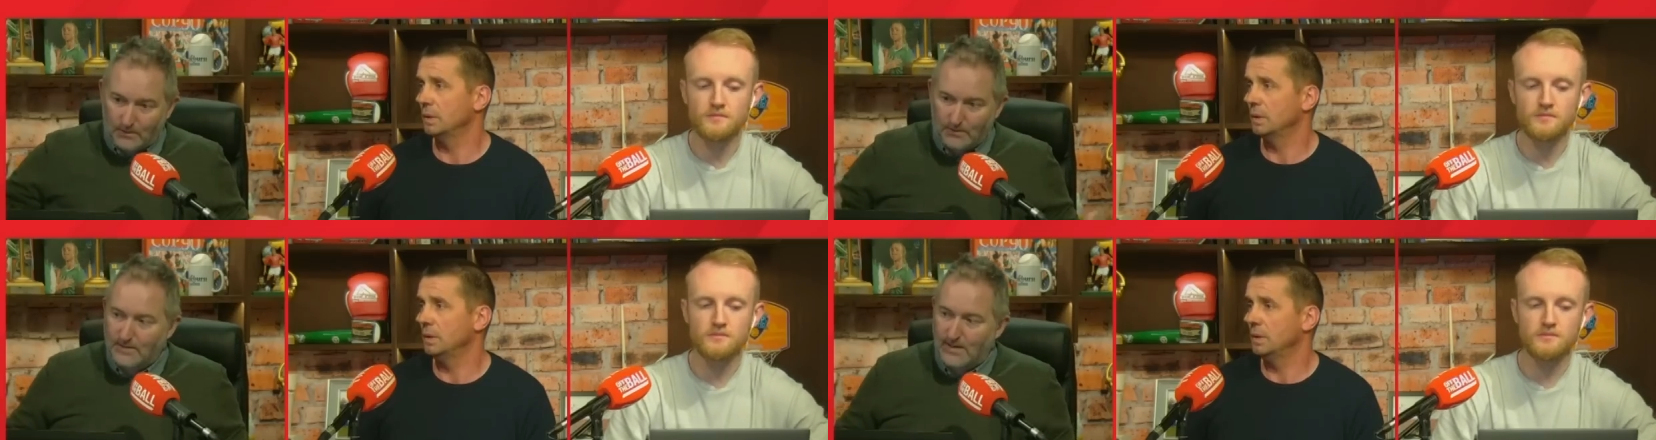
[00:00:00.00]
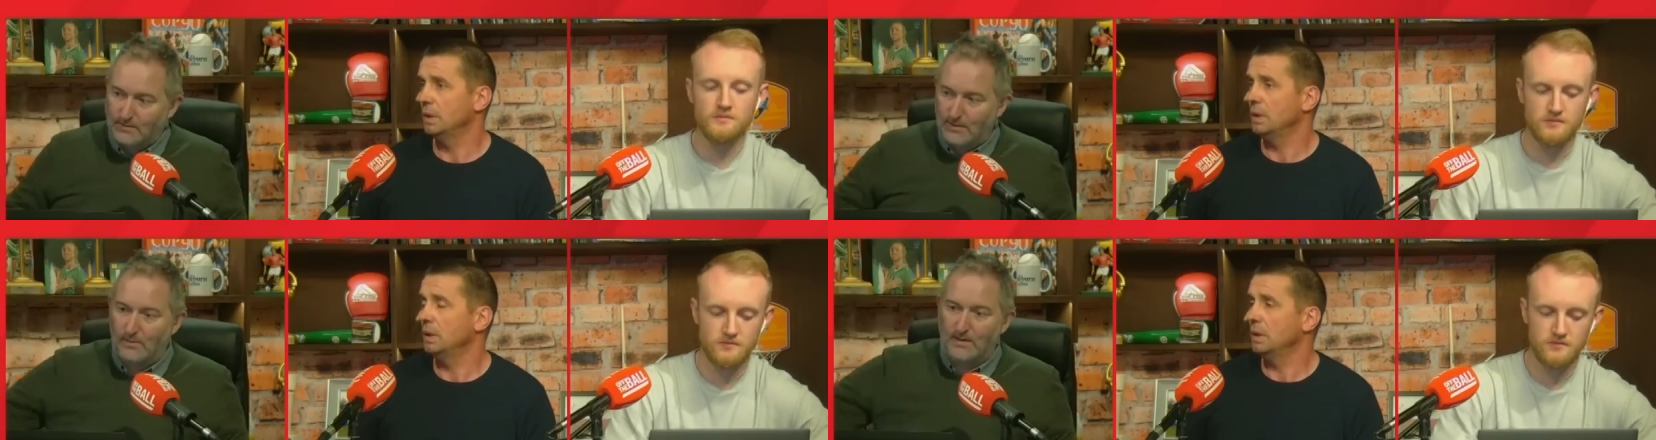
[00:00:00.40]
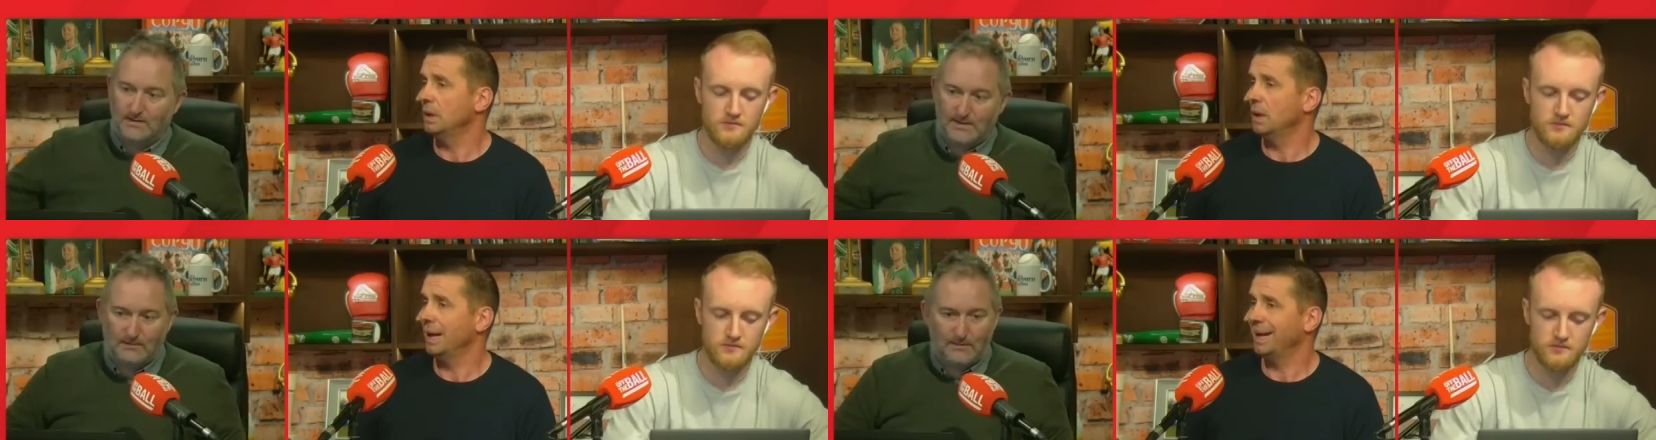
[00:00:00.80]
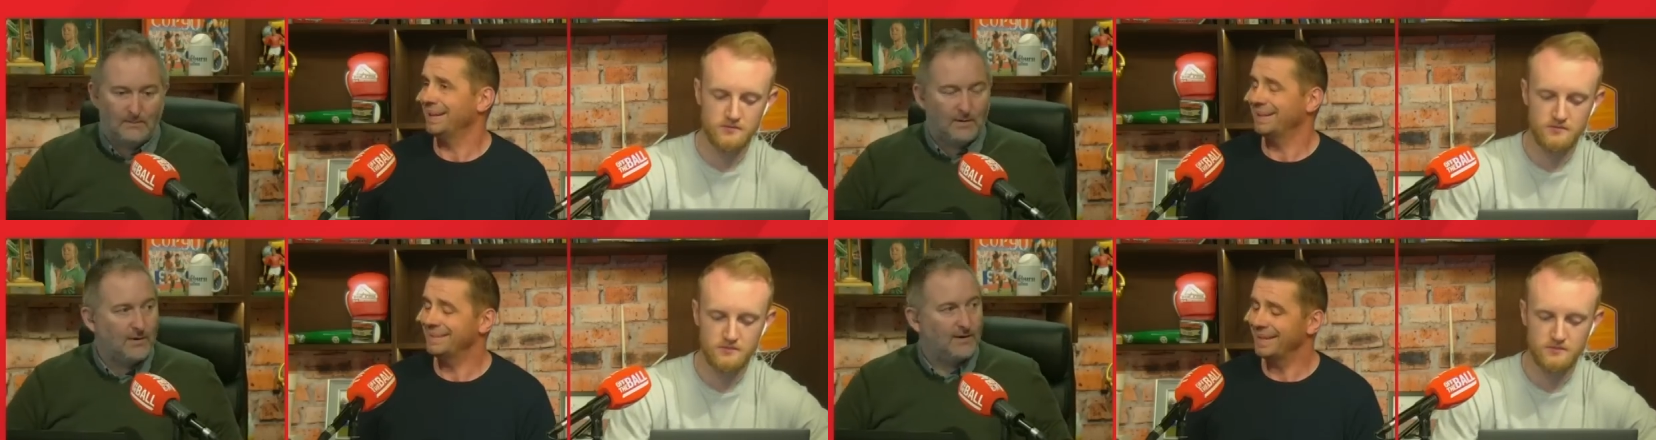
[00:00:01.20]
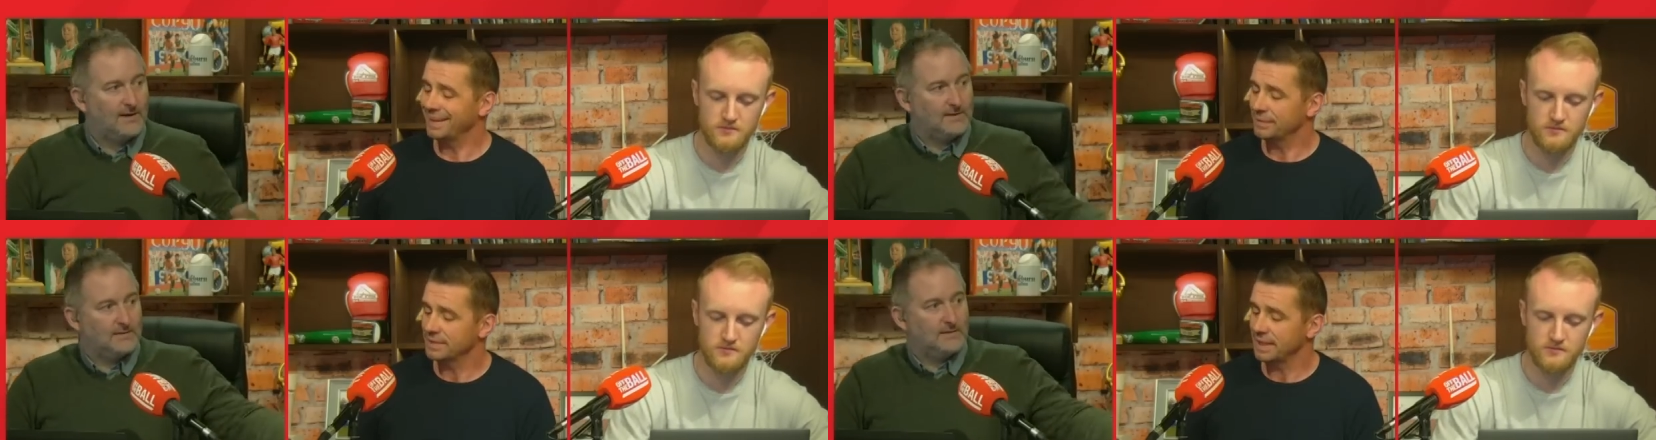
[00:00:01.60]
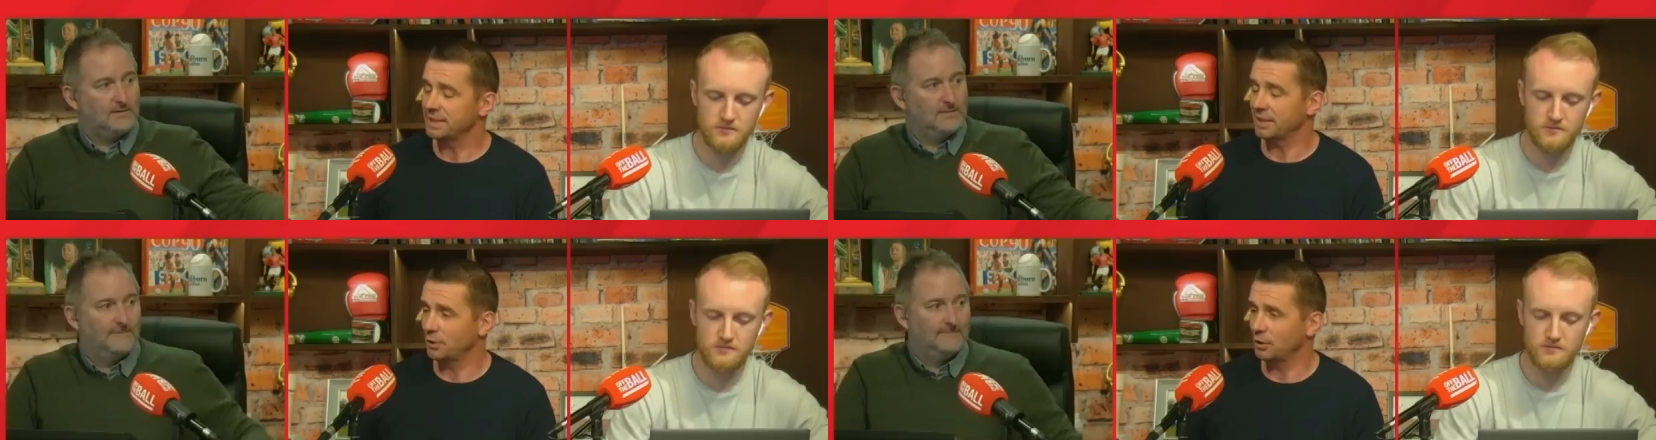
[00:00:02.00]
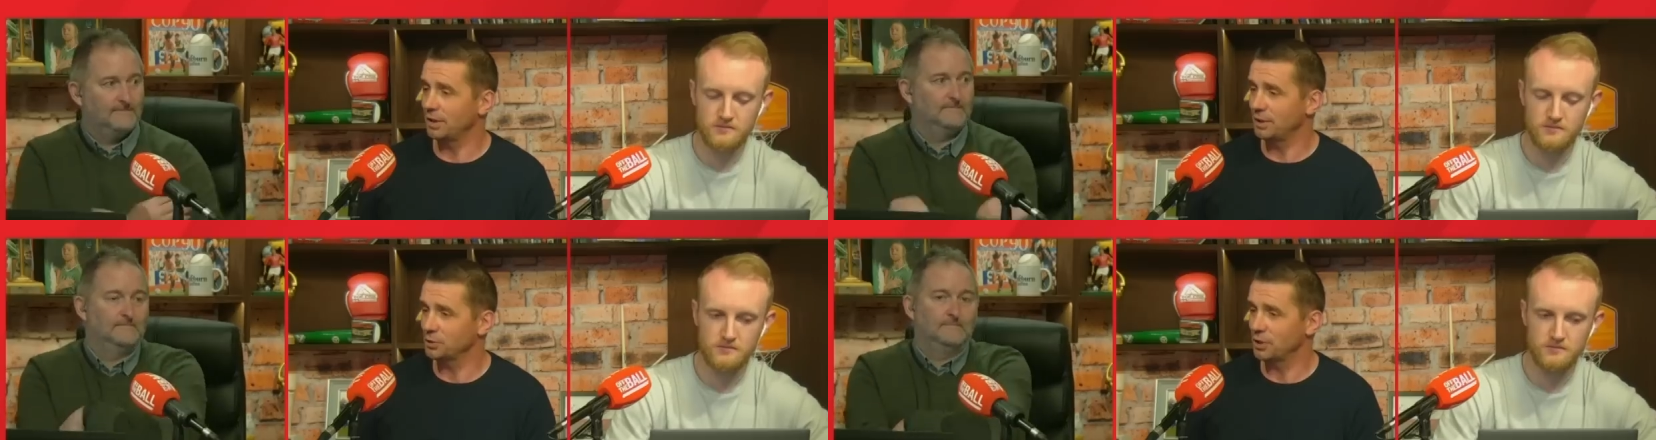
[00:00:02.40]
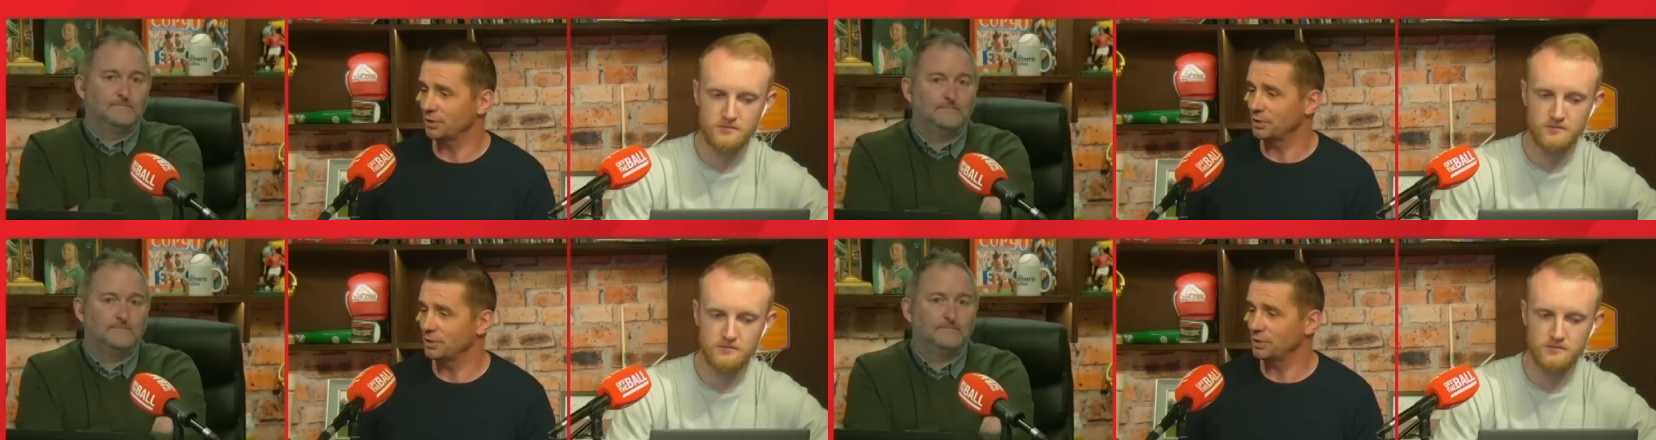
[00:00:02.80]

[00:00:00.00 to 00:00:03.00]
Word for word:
Speaker 1: and you tell us what you want this team to be. And I think I've said that all along, Gerard.